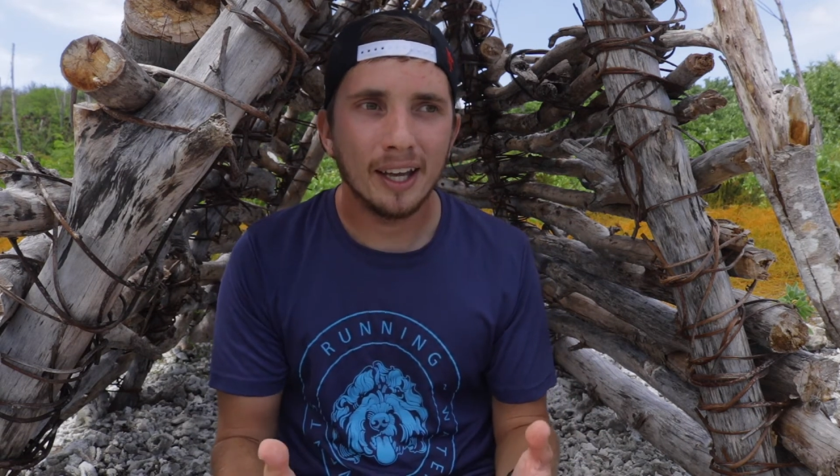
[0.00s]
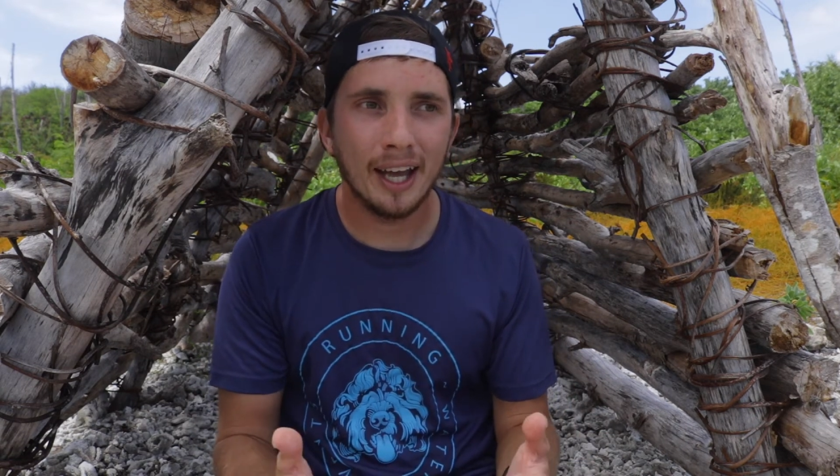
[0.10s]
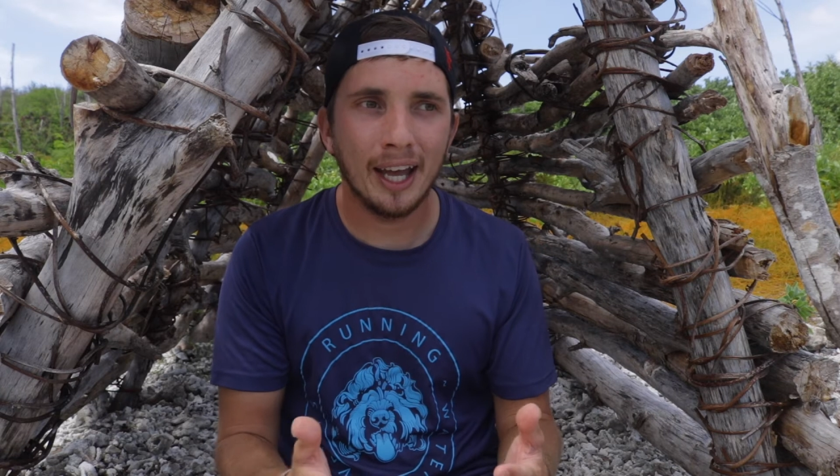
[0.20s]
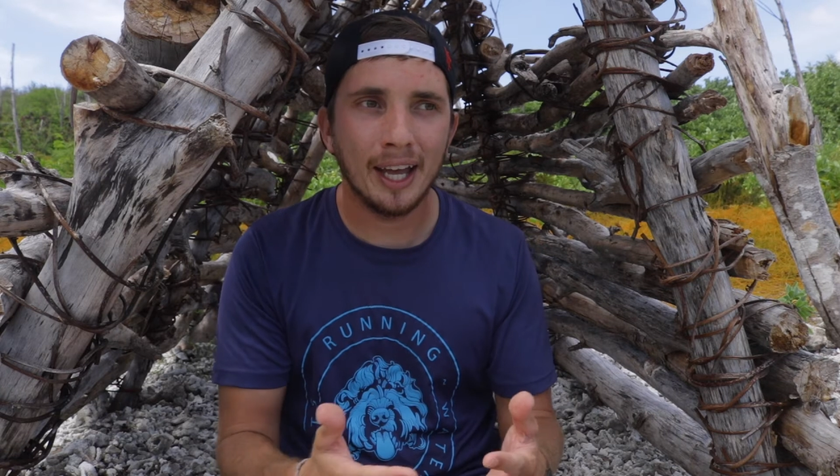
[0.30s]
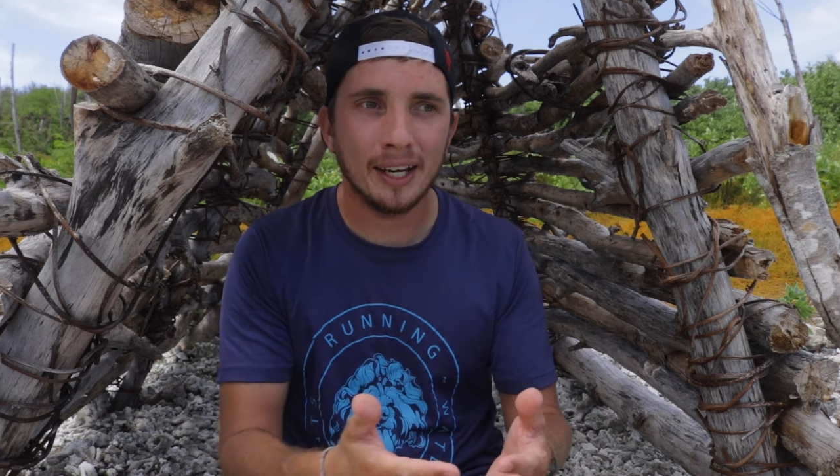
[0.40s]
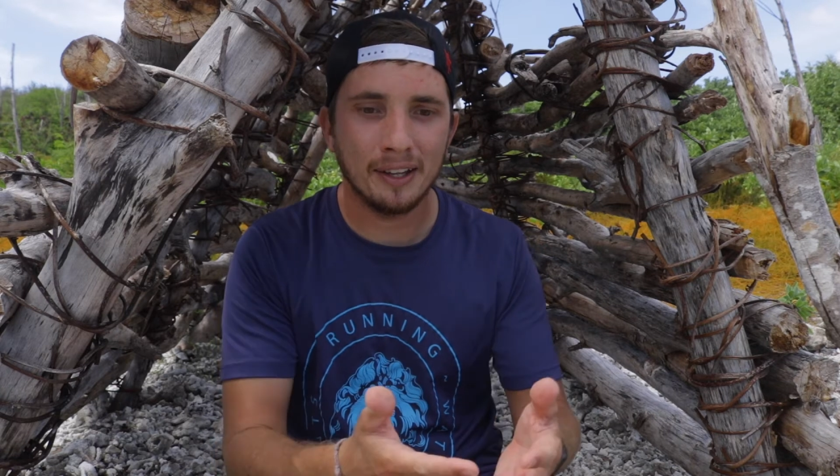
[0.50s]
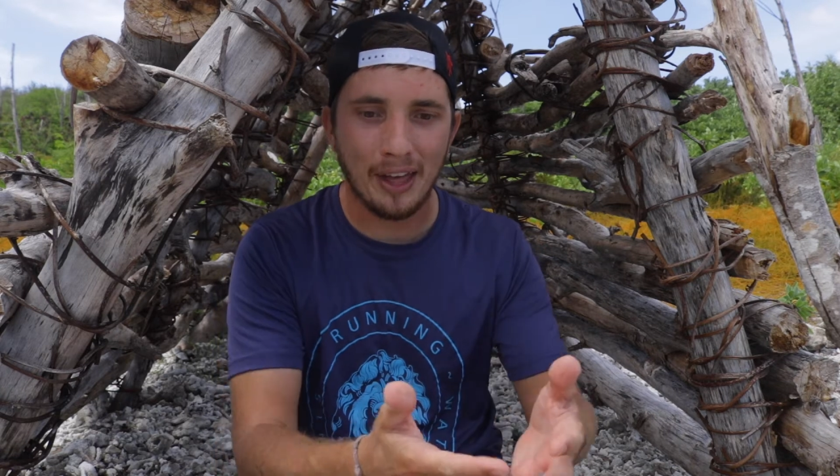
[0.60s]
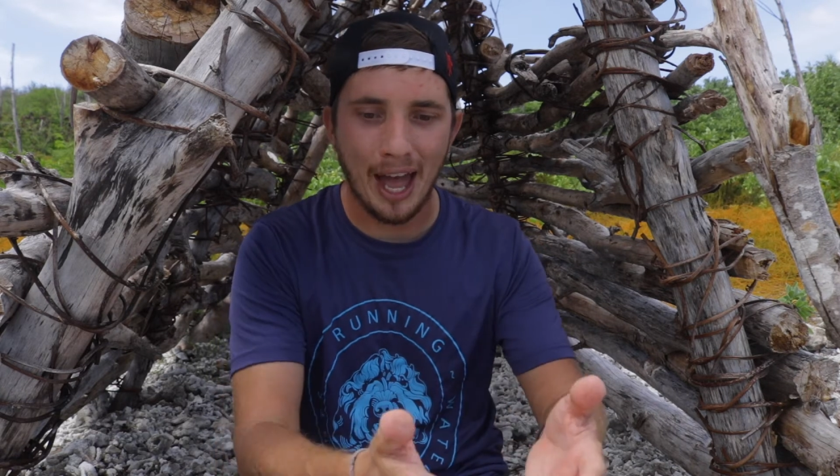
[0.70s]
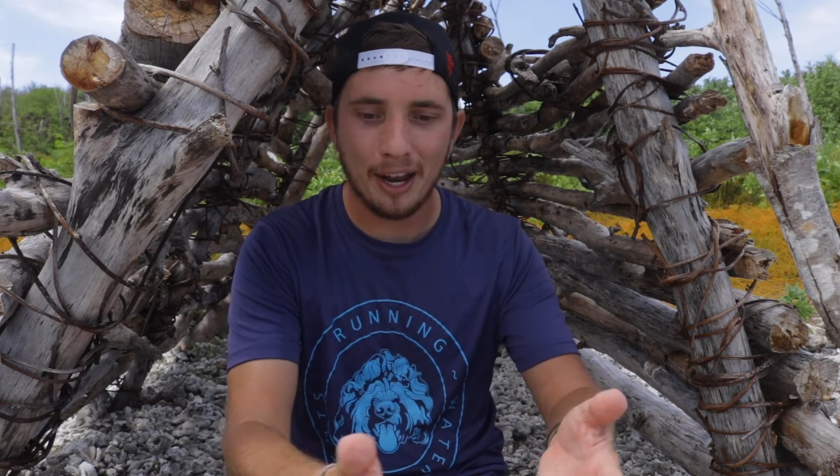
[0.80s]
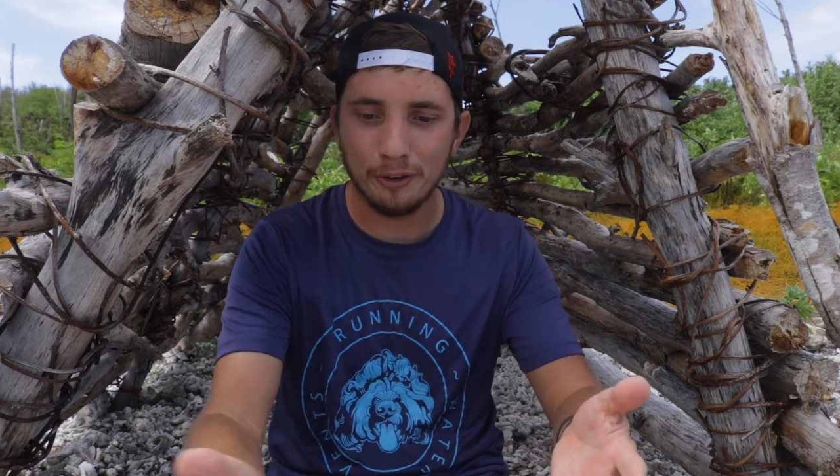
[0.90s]
and
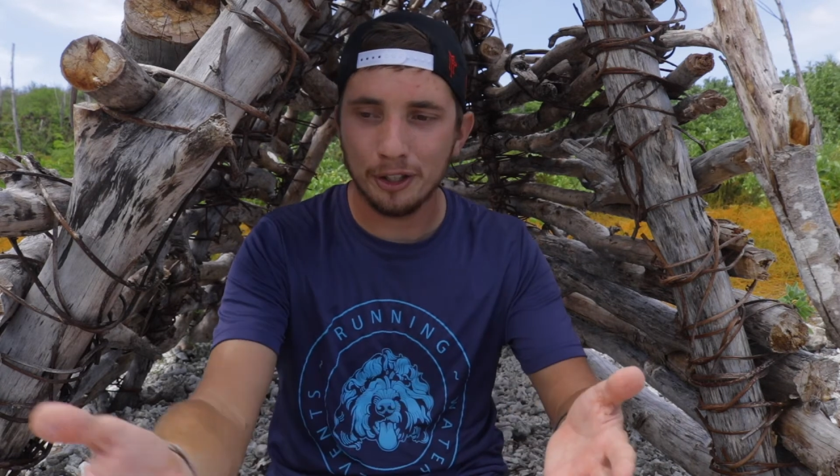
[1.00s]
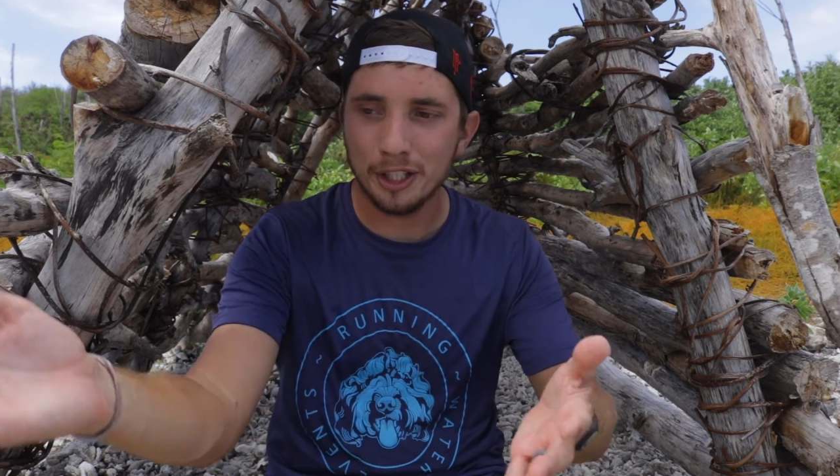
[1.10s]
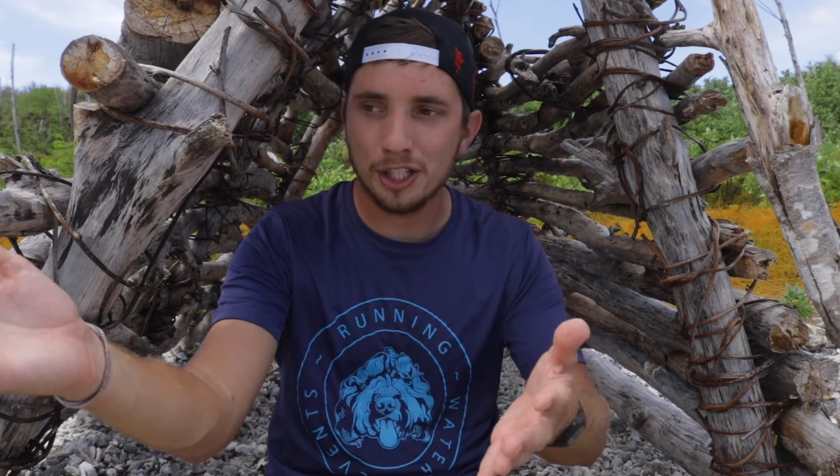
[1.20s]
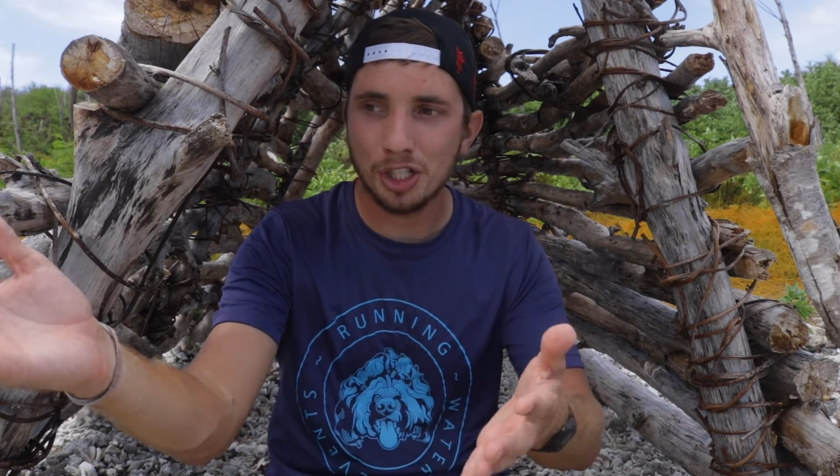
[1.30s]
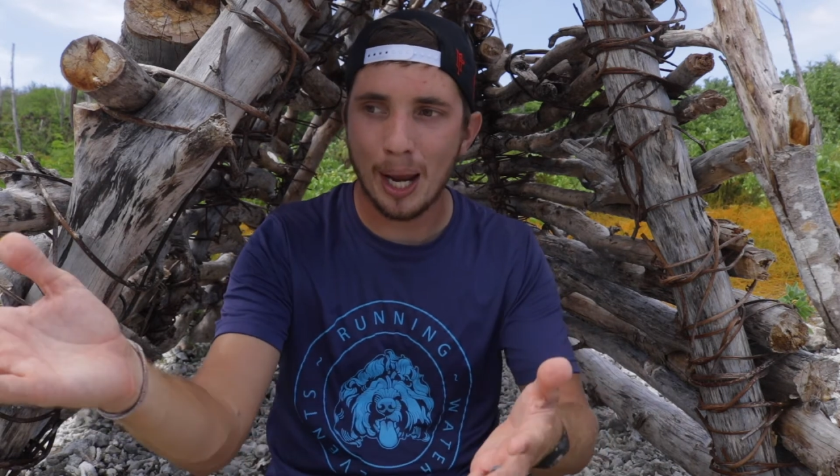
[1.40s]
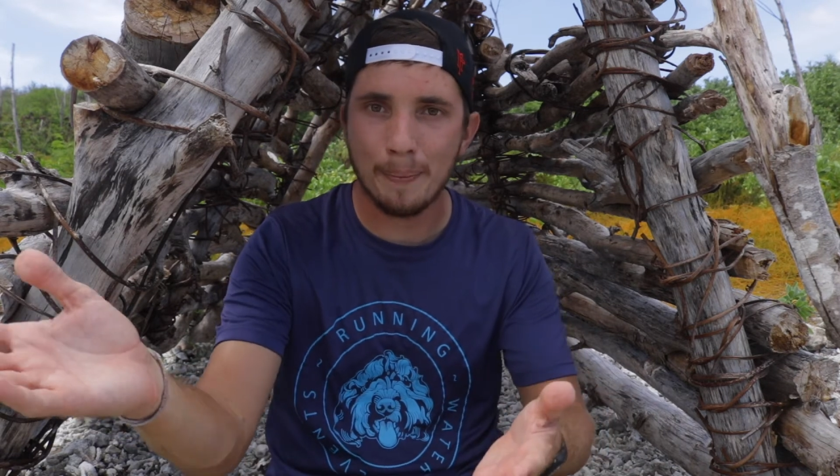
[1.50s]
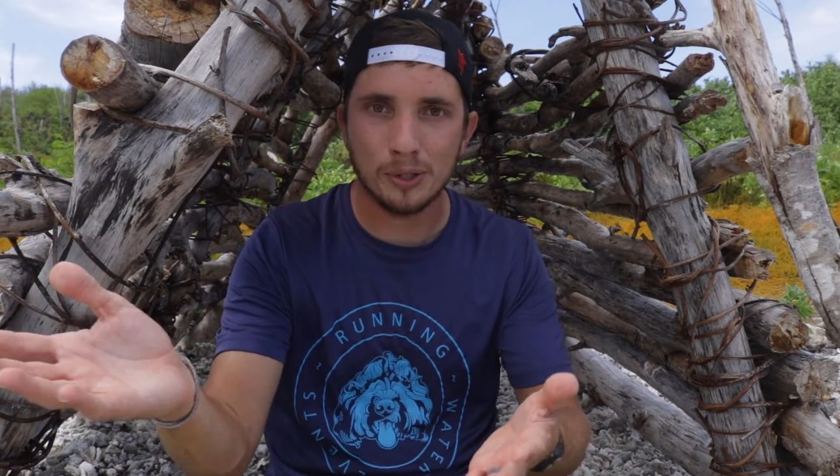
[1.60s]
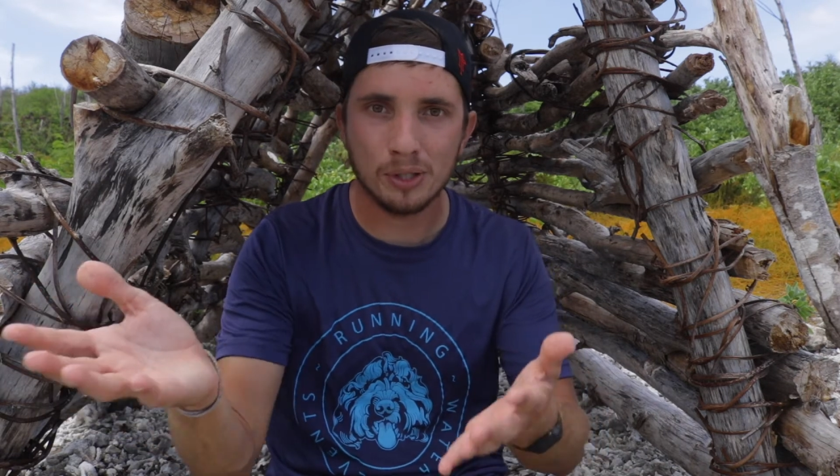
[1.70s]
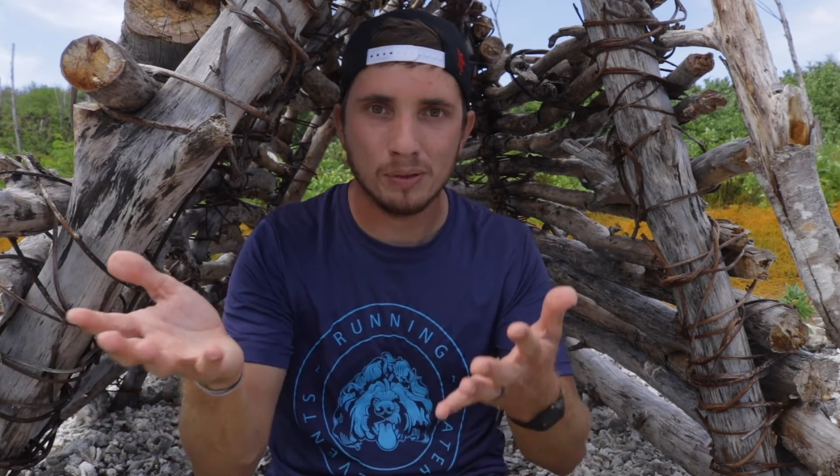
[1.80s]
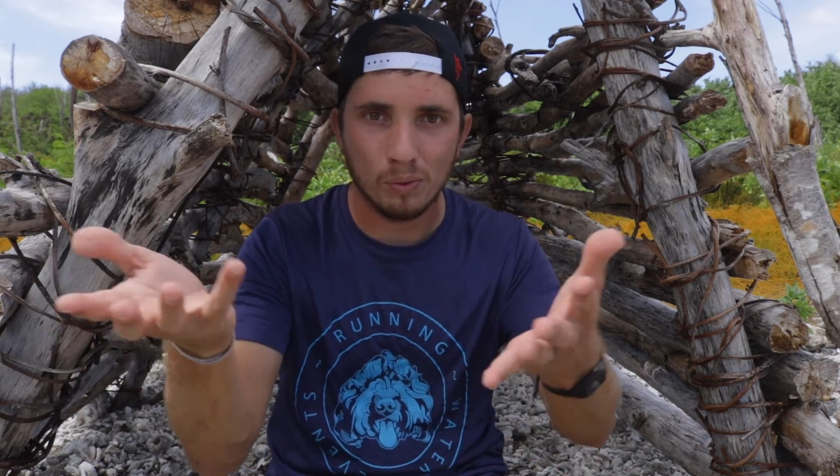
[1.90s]
that really
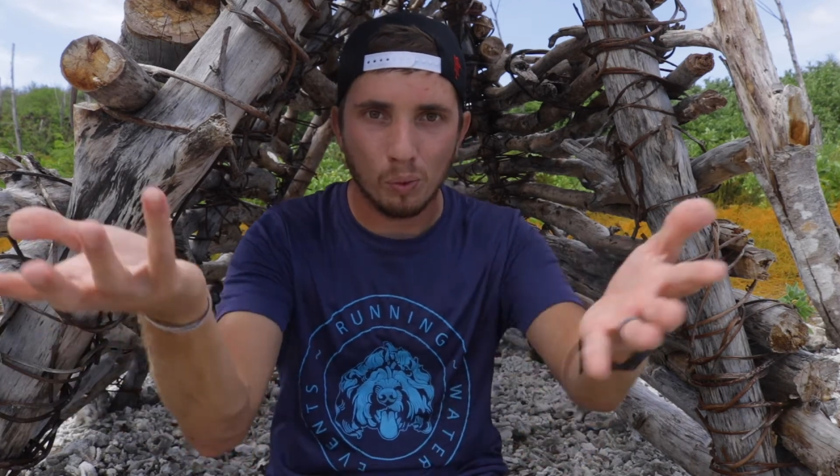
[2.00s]
shapes